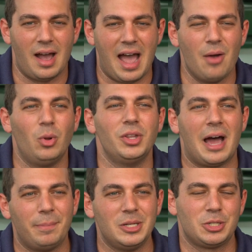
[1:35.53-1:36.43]
I will
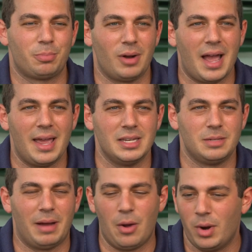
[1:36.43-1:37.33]
not be
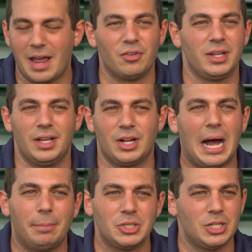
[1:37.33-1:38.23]
surprised by whatever he
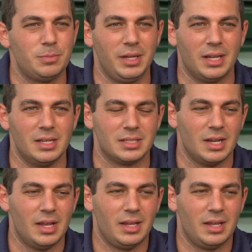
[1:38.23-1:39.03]
accomplishes because